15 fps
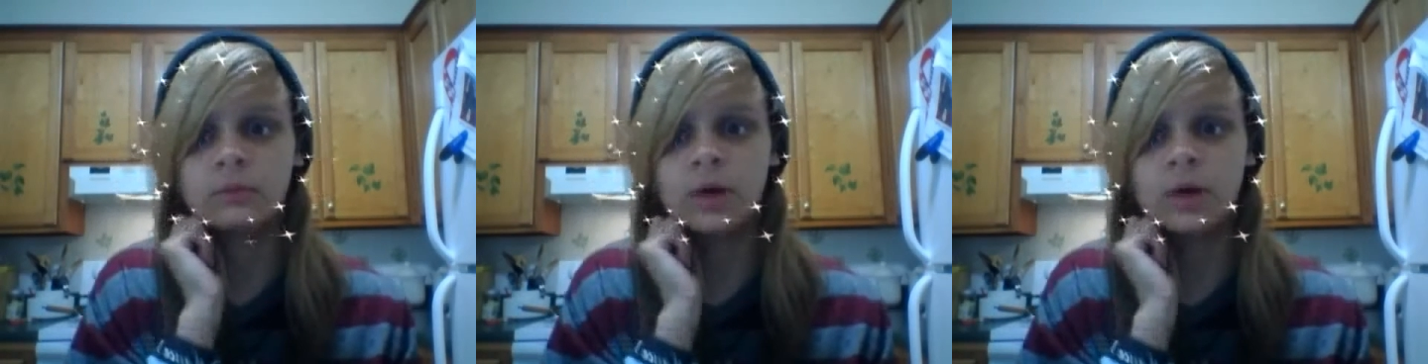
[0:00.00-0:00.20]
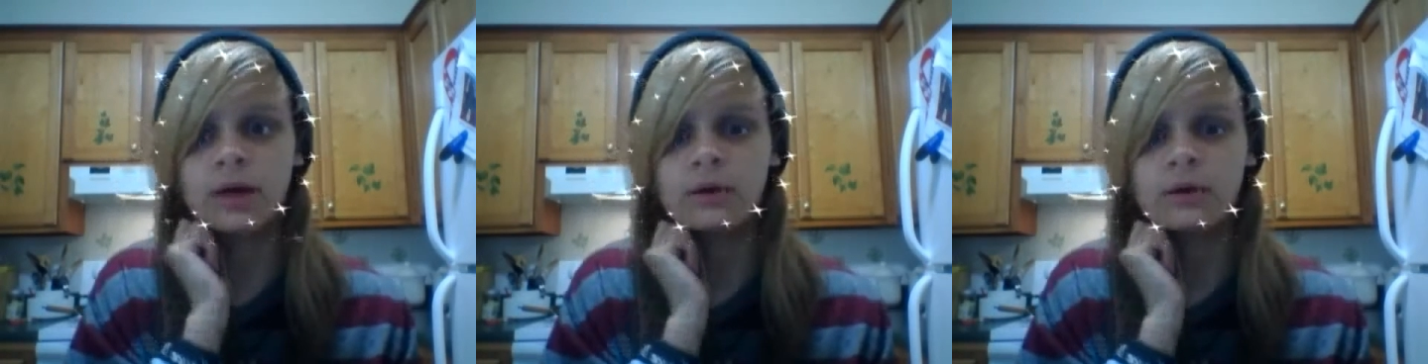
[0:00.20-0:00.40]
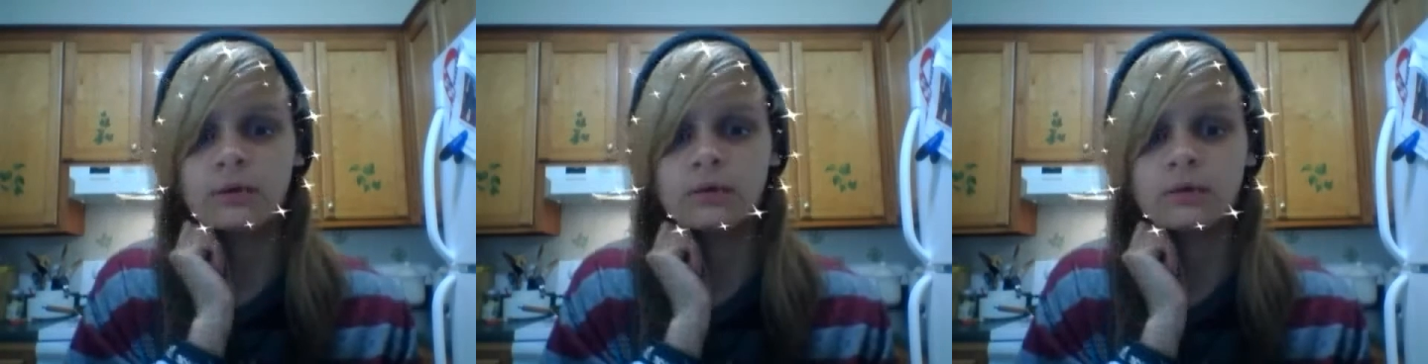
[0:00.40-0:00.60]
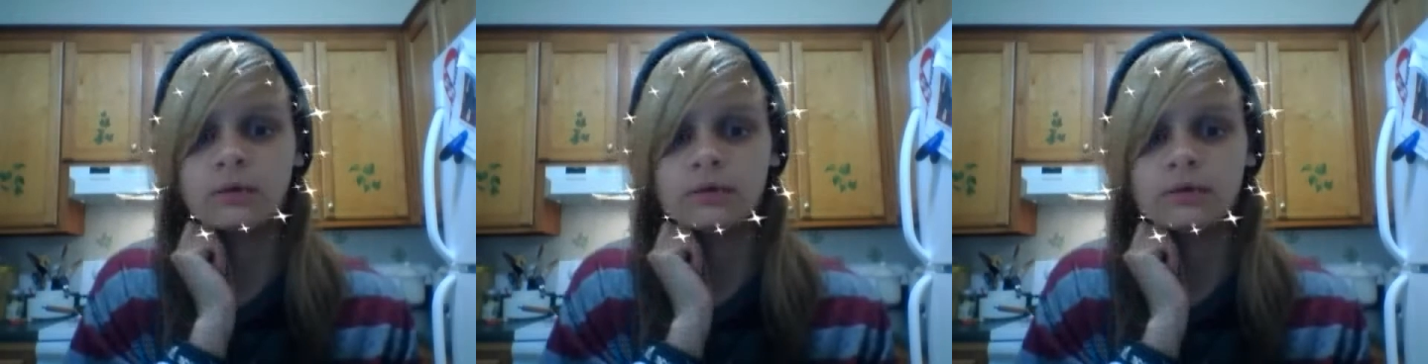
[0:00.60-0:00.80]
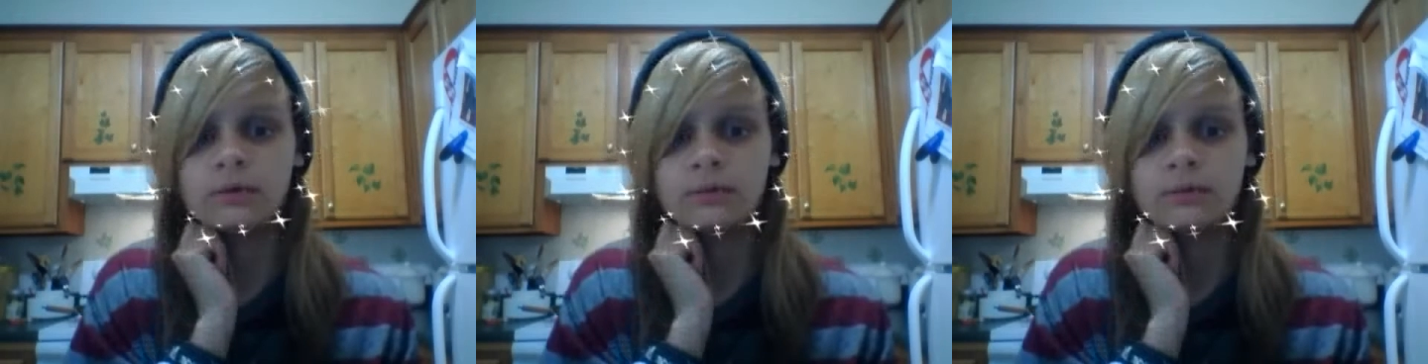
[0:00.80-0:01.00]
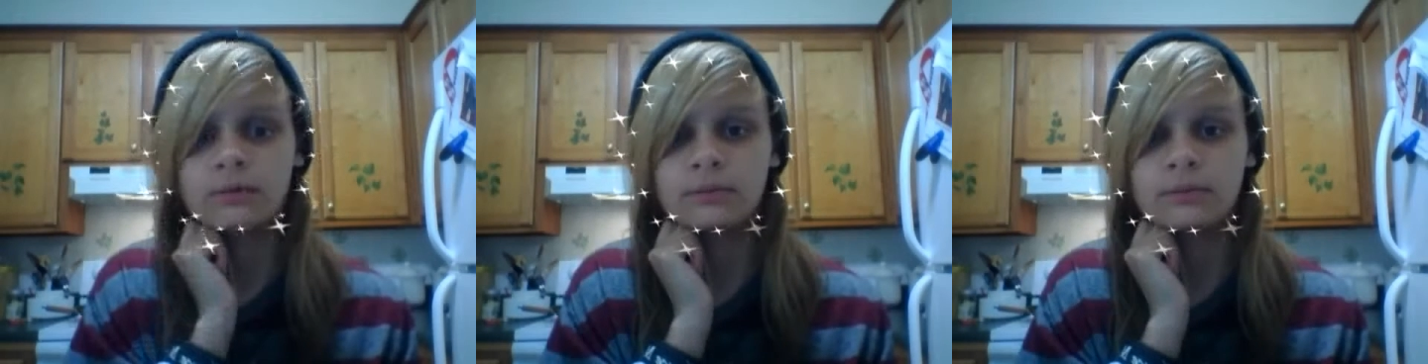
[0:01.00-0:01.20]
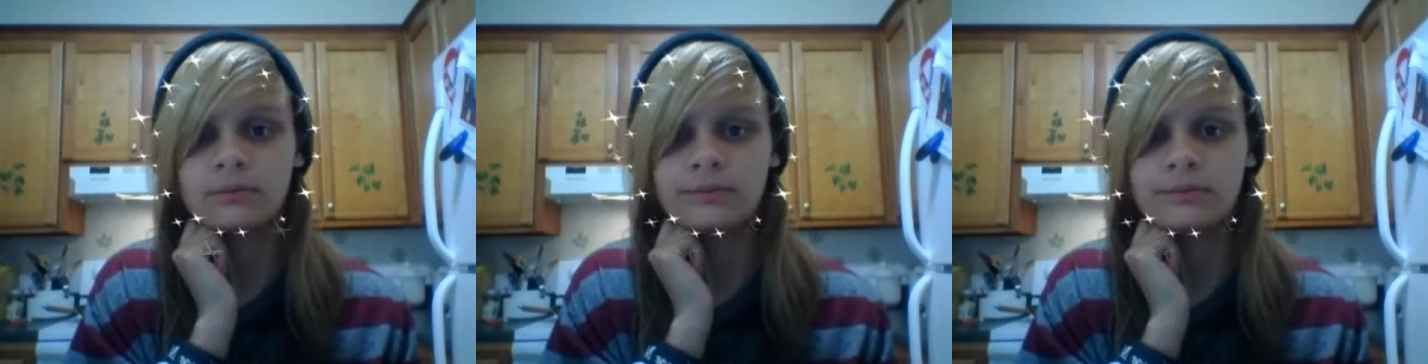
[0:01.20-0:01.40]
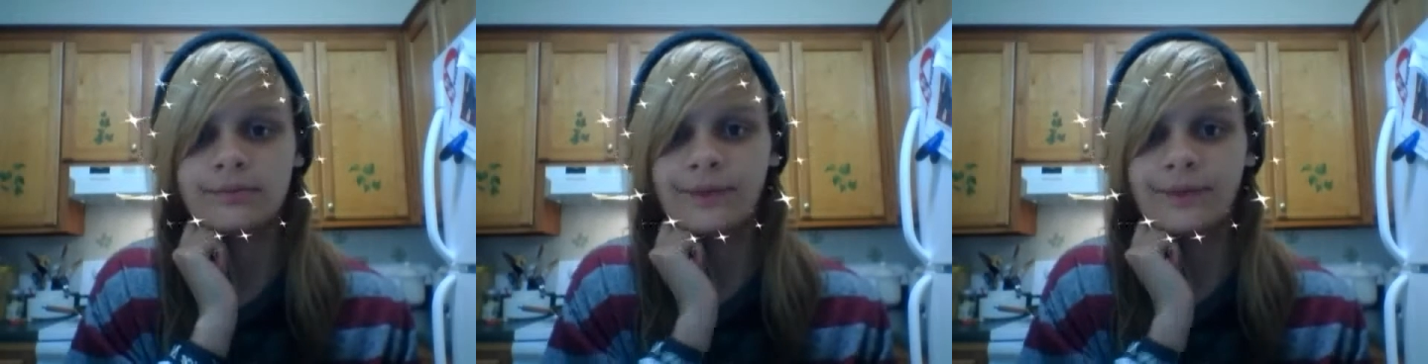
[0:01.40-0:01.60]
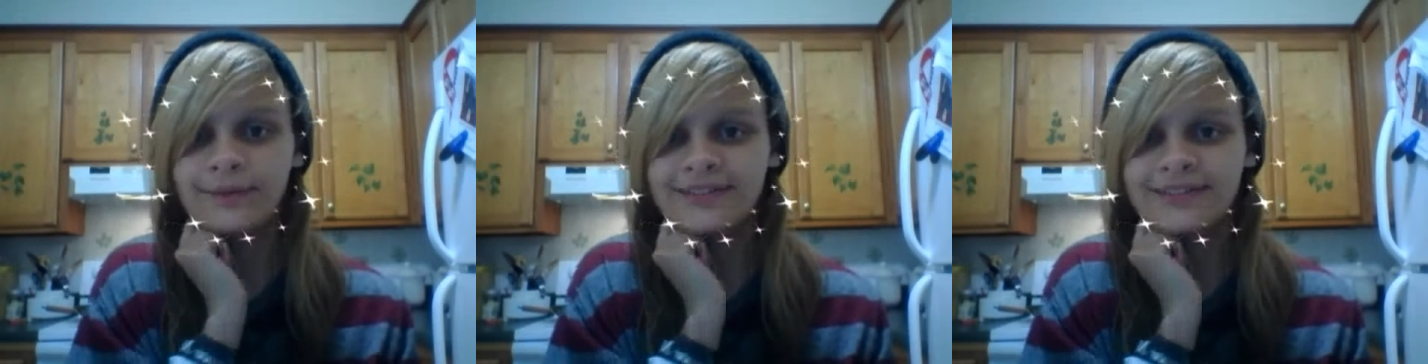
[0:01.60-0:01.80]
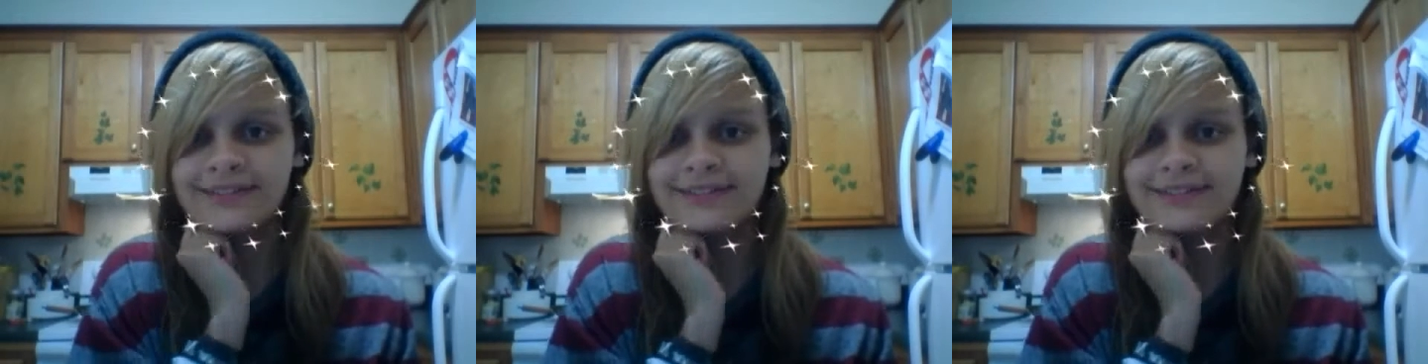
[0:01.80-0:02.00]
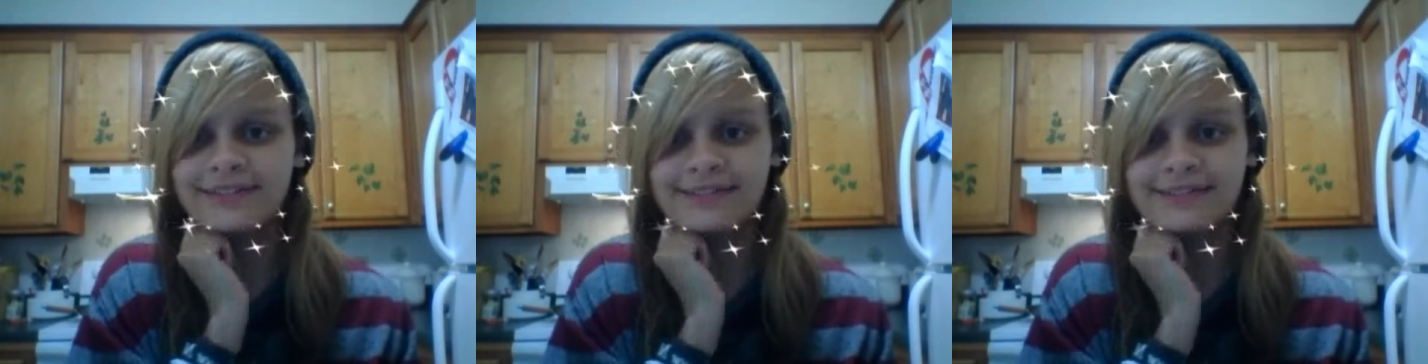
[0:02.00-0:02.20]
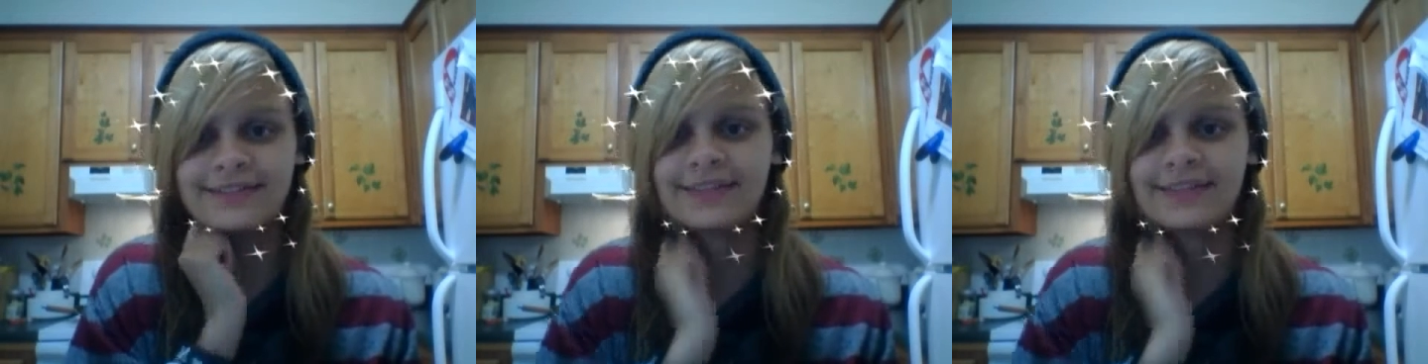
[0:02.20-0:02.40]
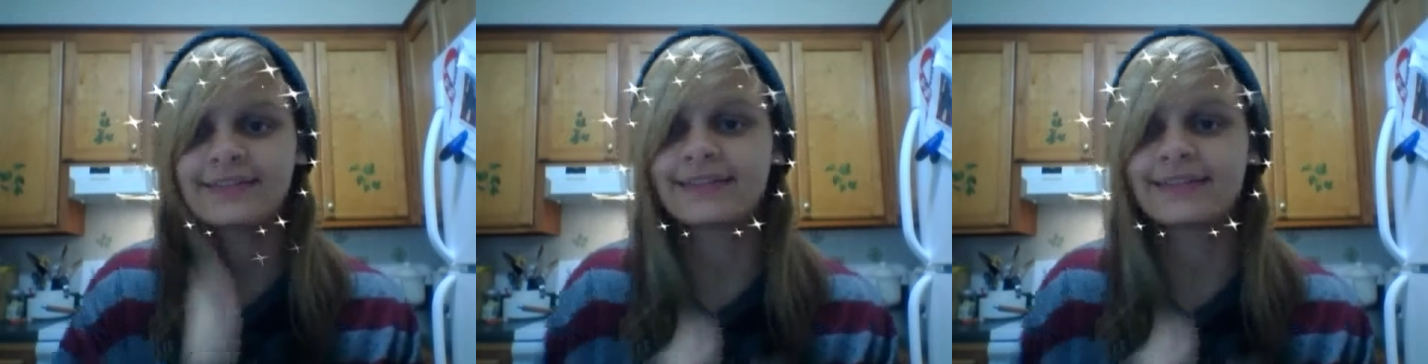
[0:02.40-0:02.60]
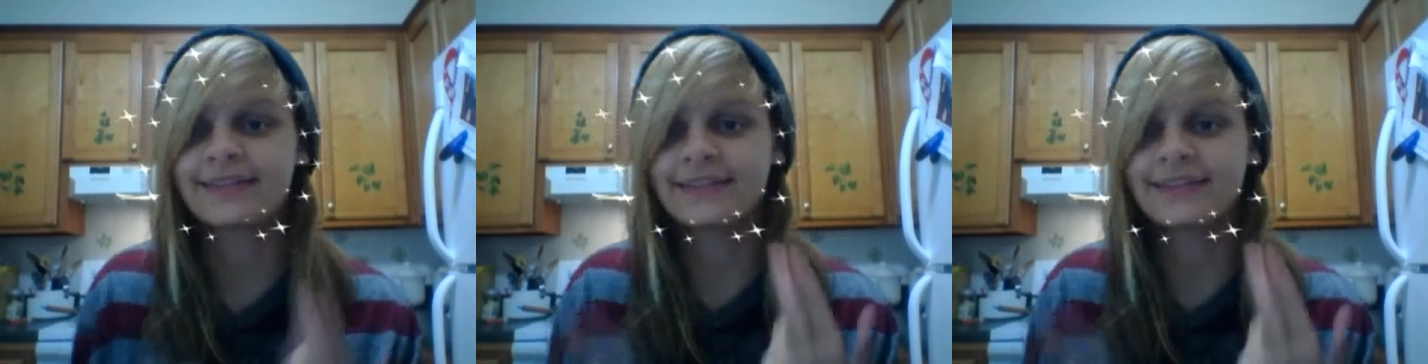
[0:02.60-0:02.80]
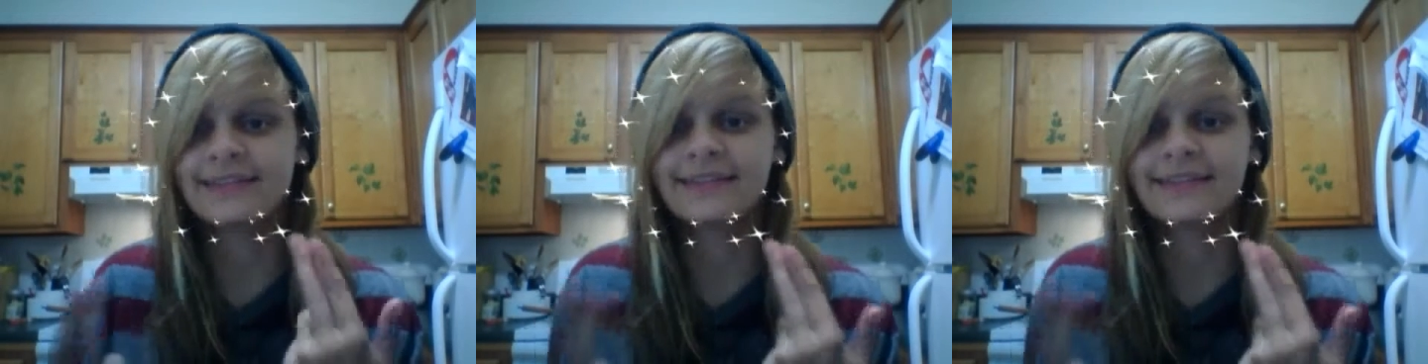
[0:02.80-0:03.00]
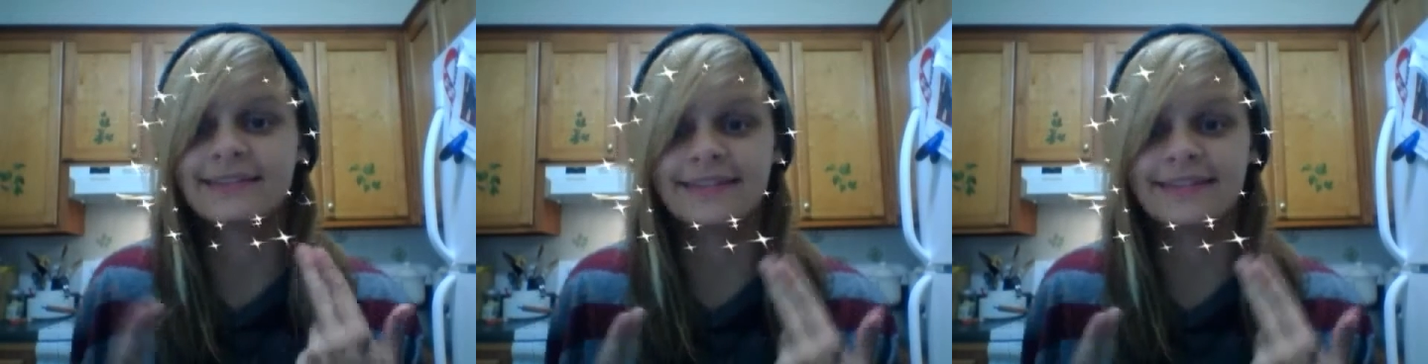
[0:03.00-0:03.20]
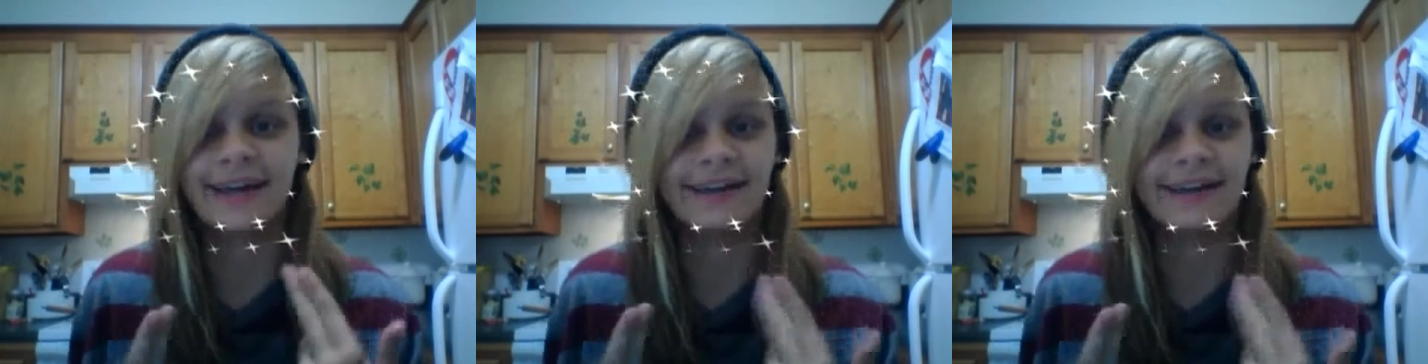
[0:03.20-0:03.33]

wow. That was, that, this is